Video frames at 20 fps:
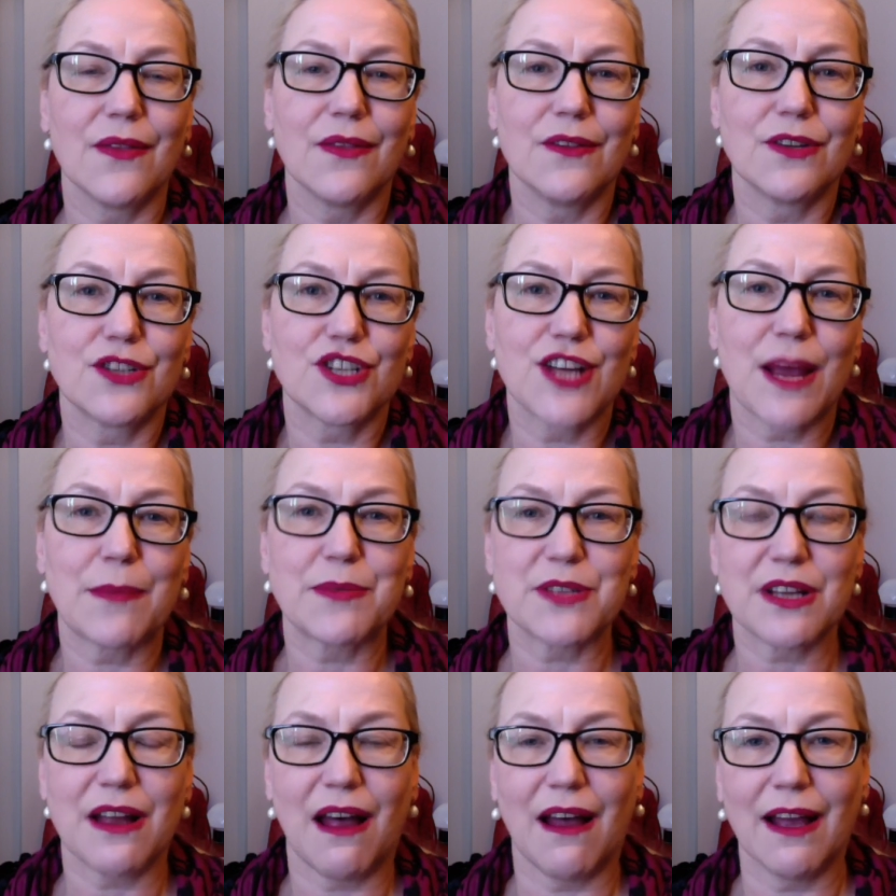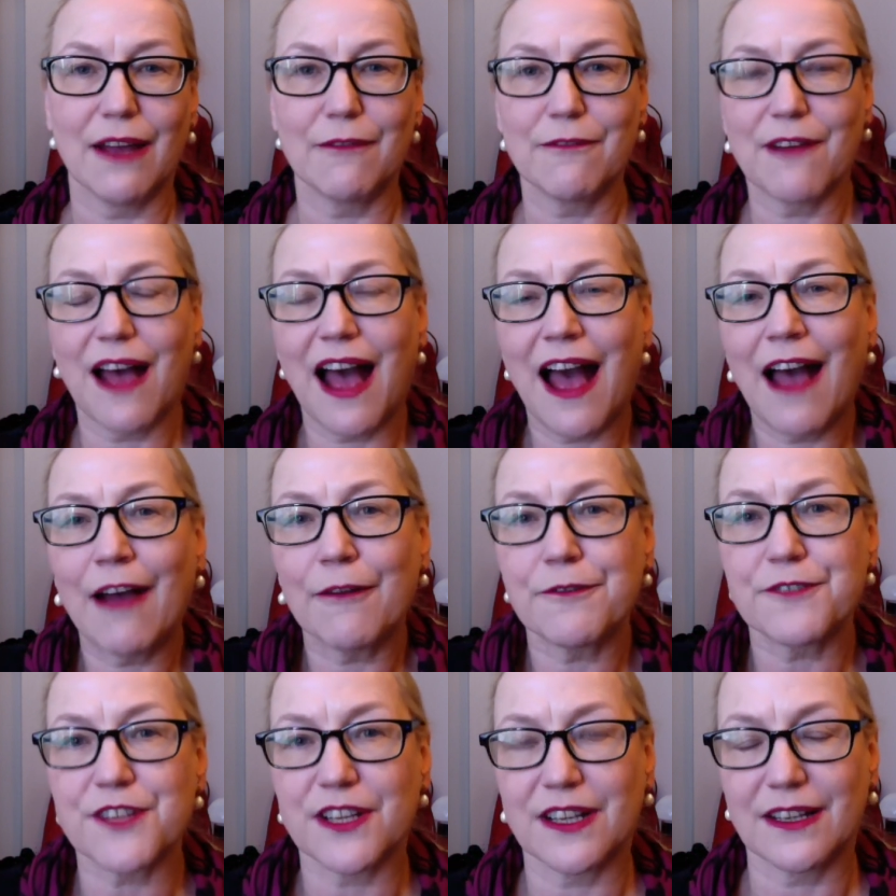Shep's life
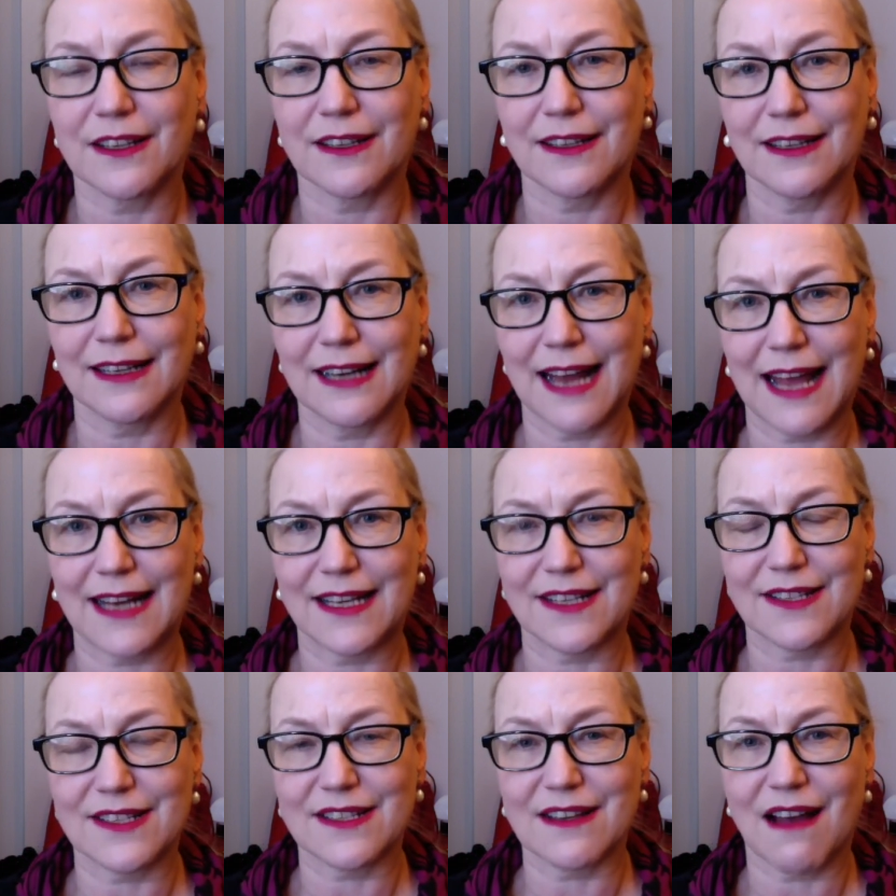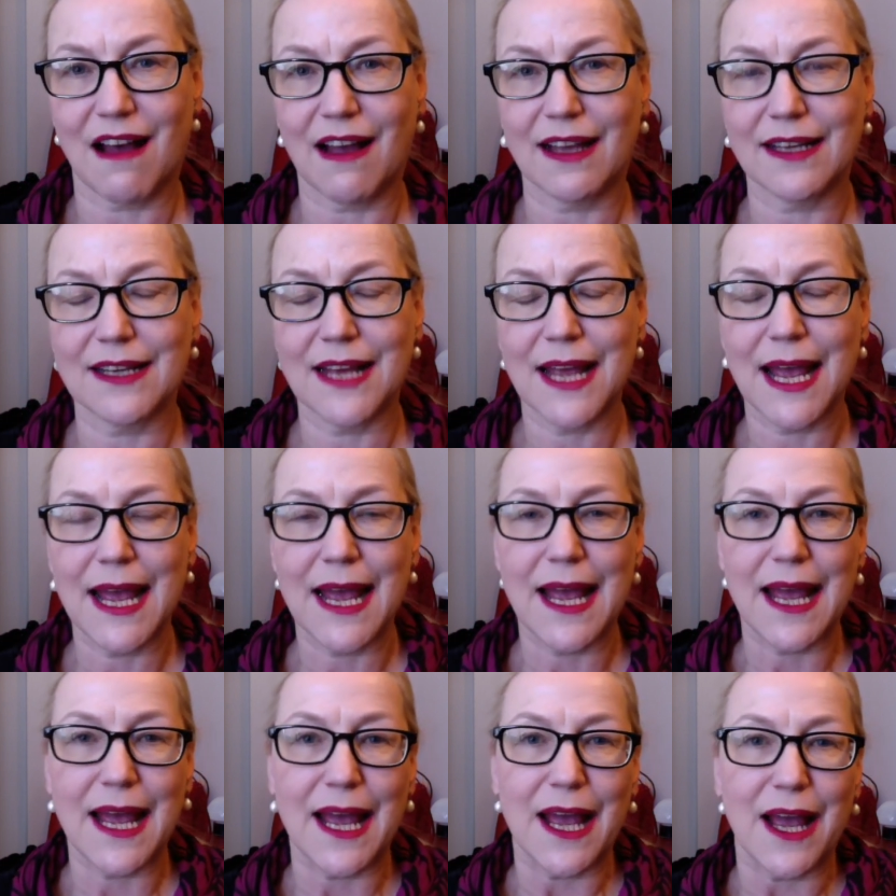after Glennis died?
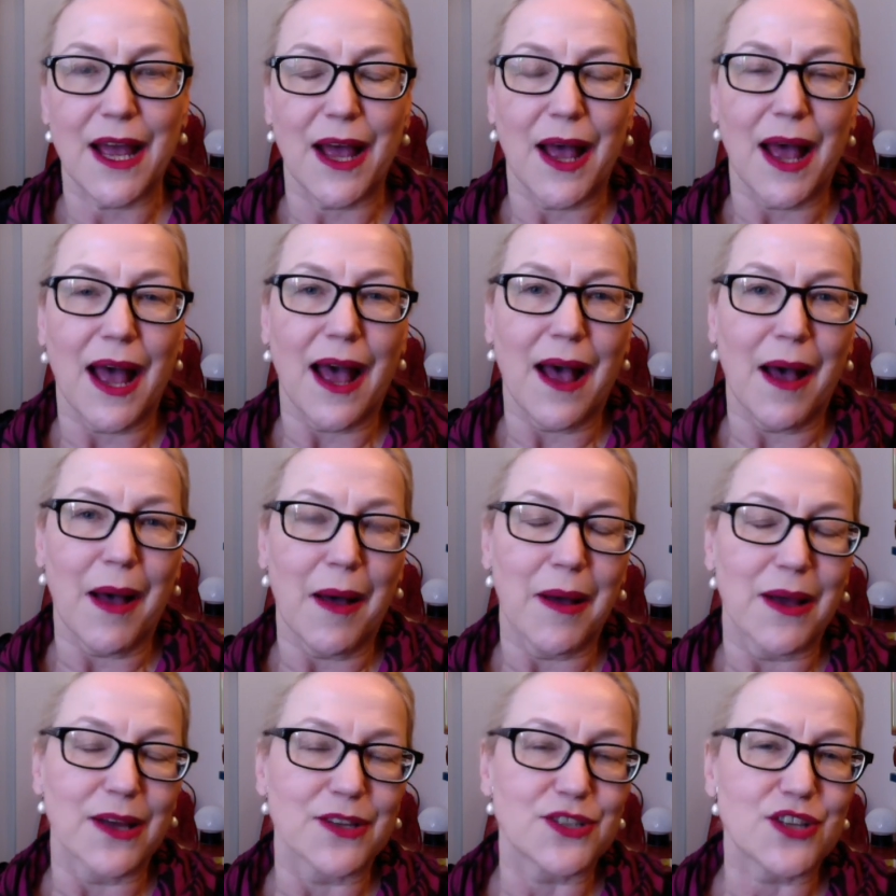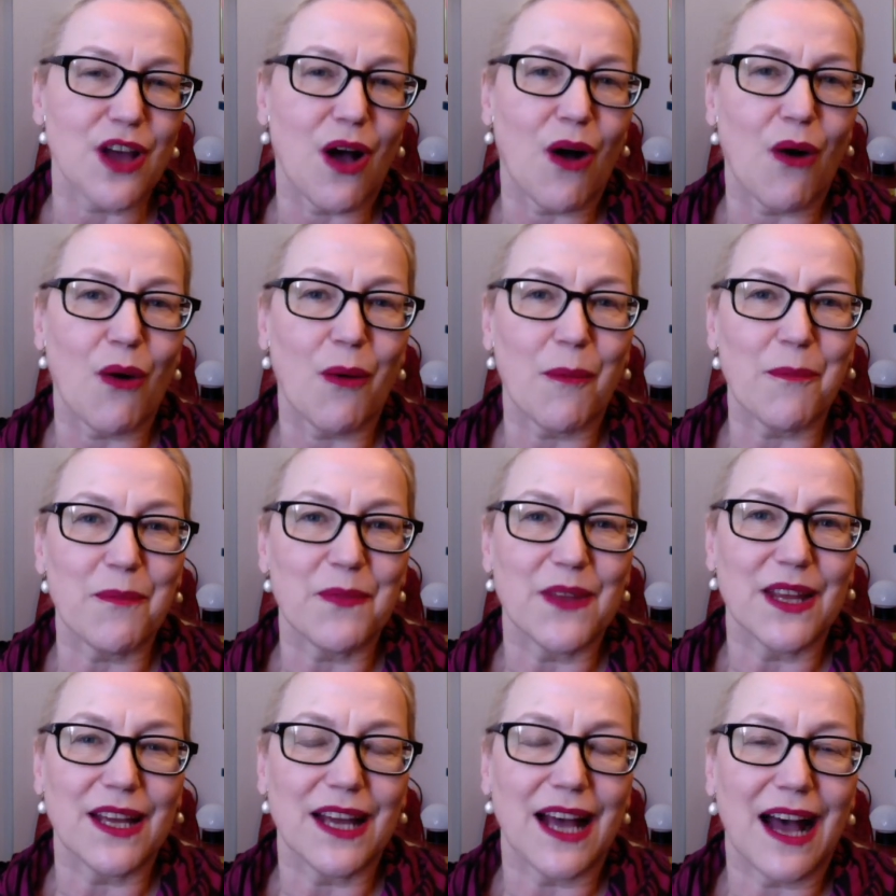So
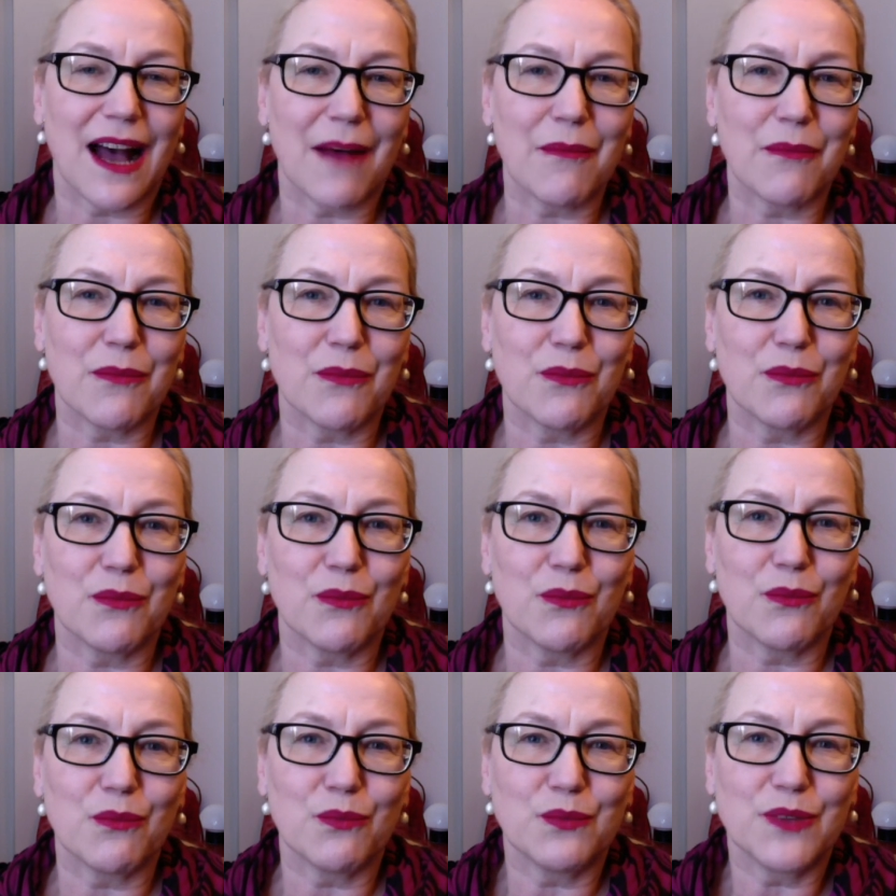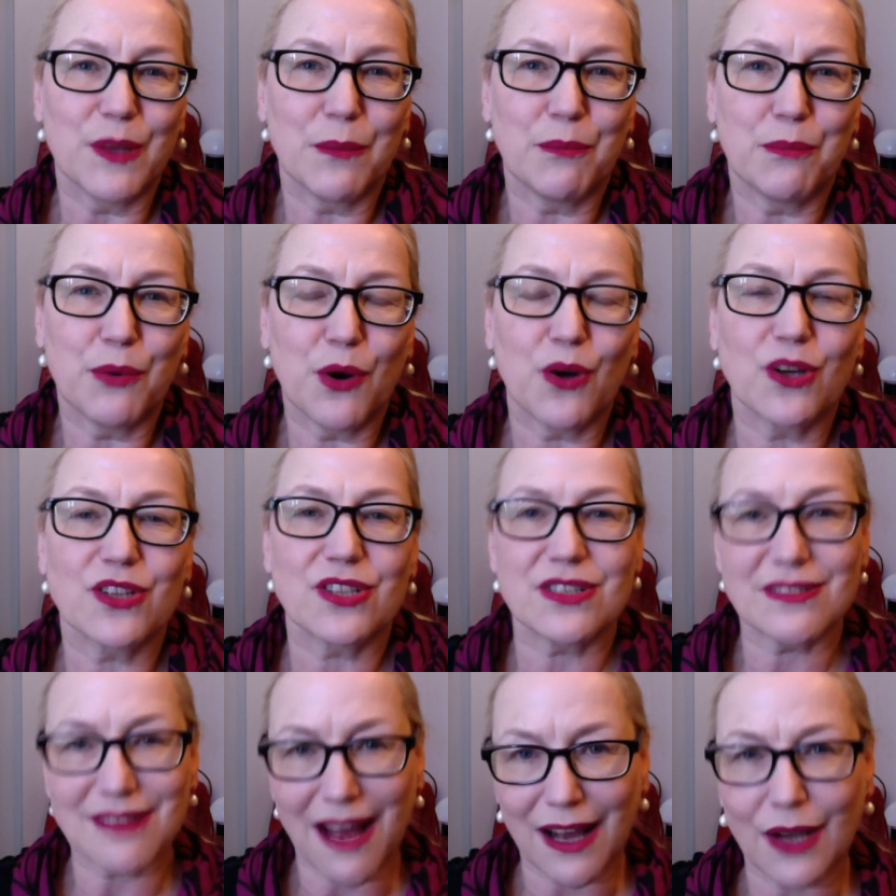the book
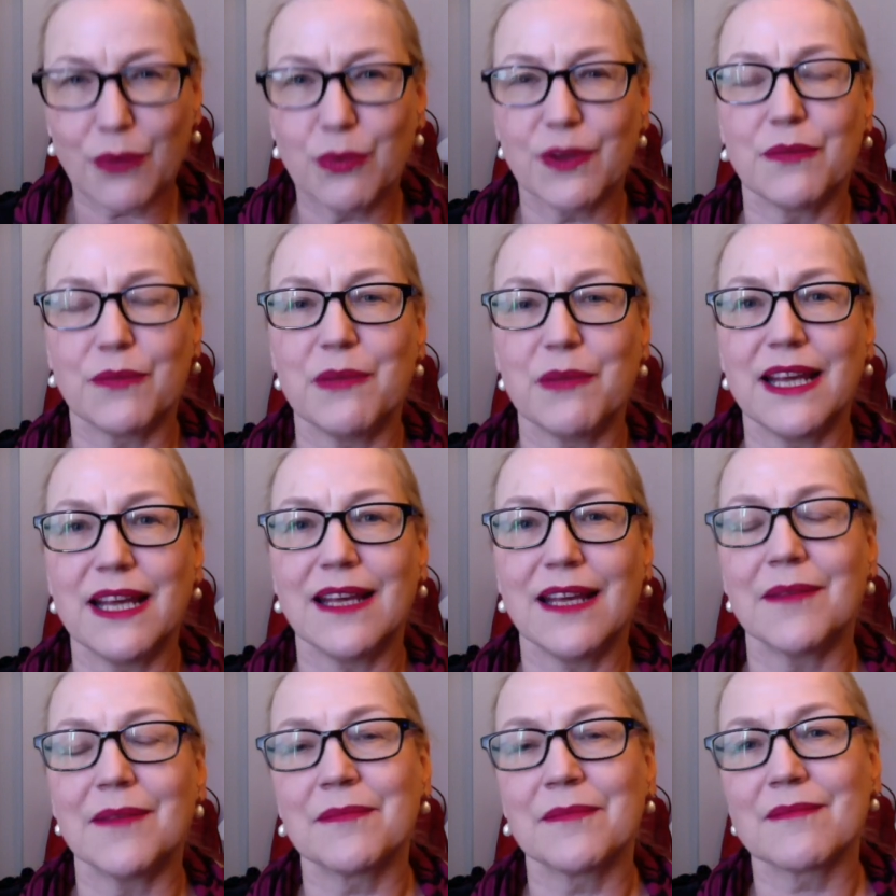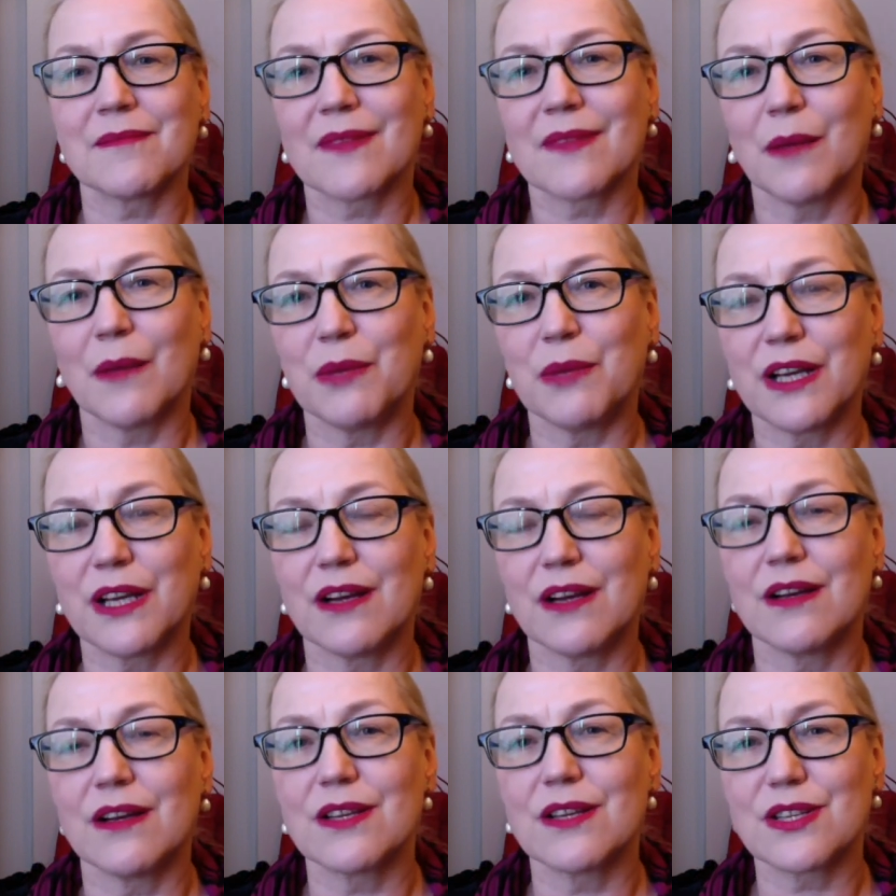stuck with me
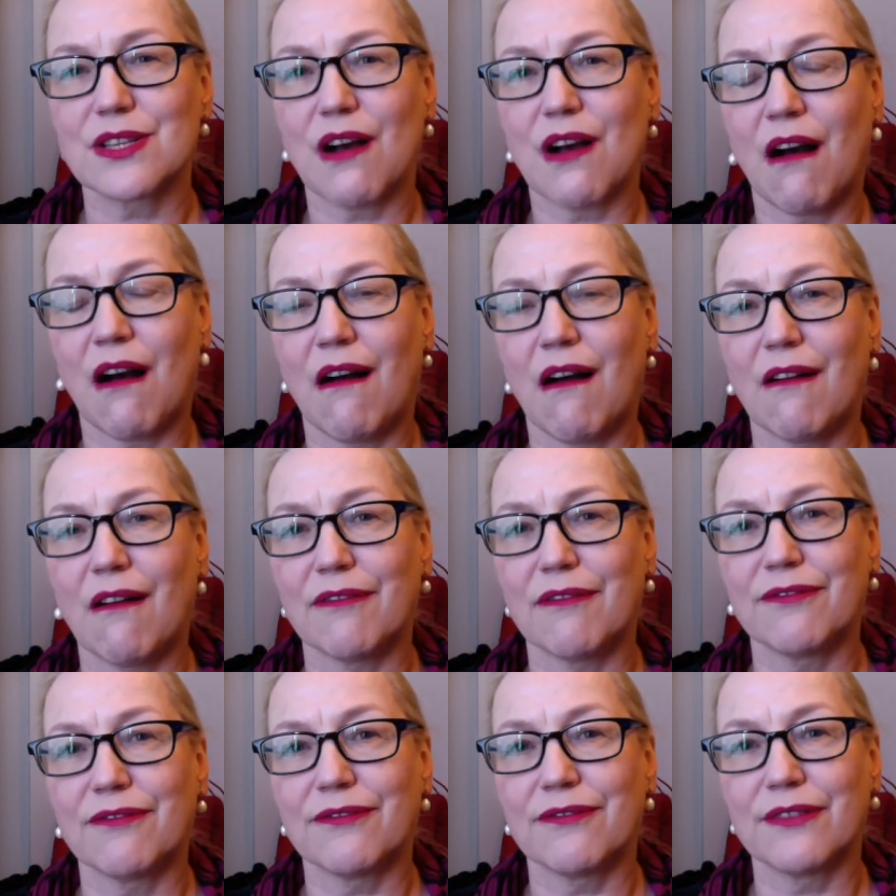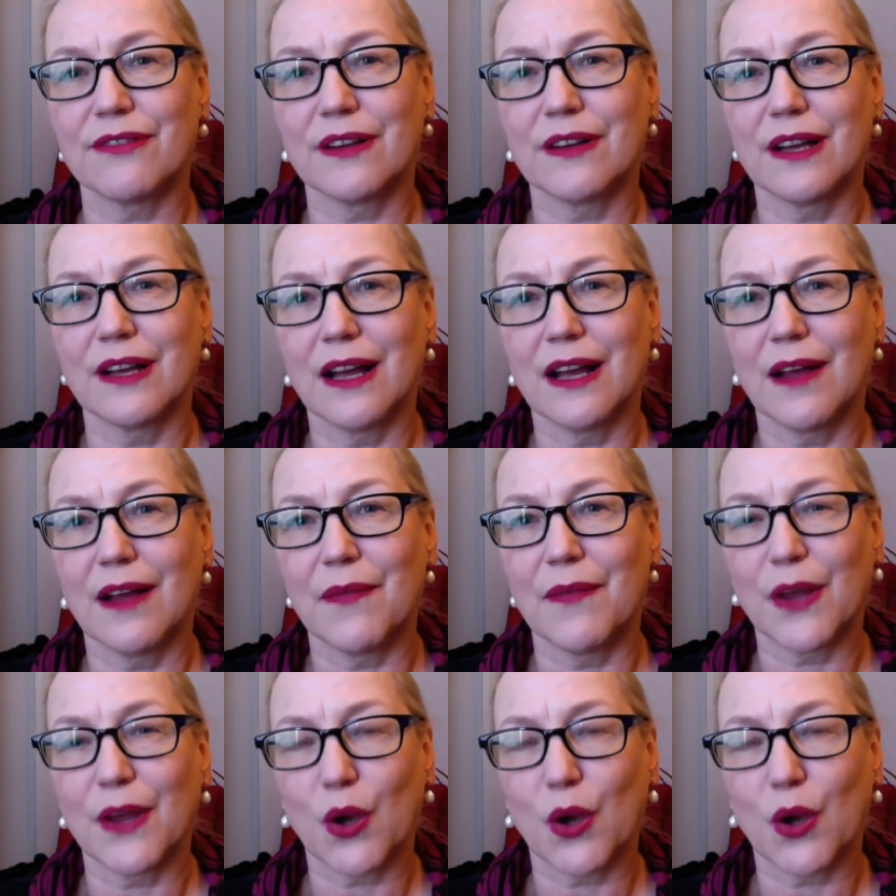because of the